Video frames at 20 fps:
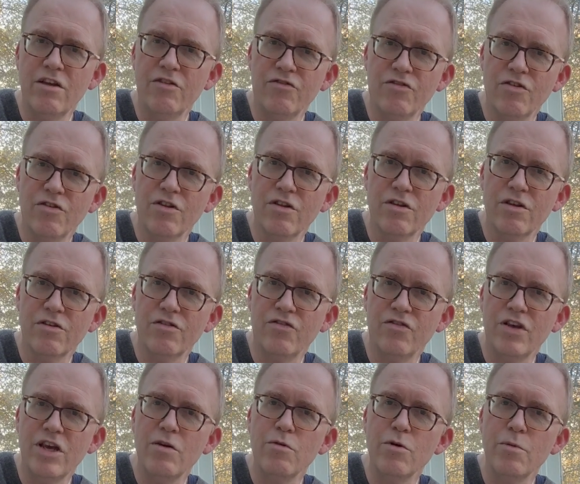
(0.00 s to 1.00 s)
so that
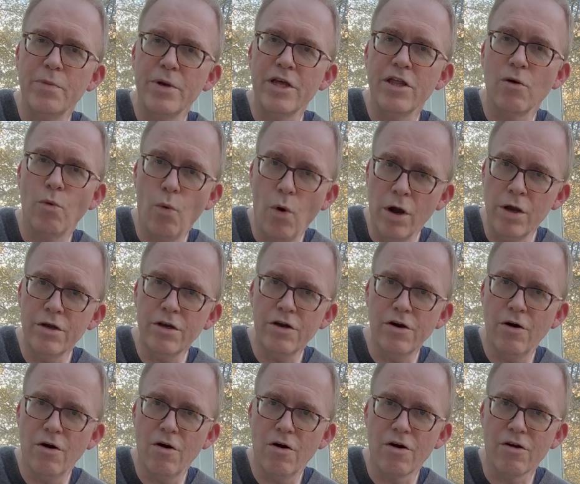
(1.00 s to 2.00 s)
C would be the 1
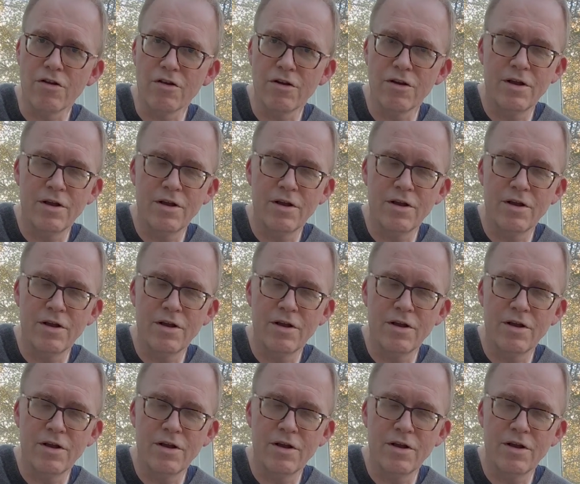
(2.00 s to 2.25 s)
chord.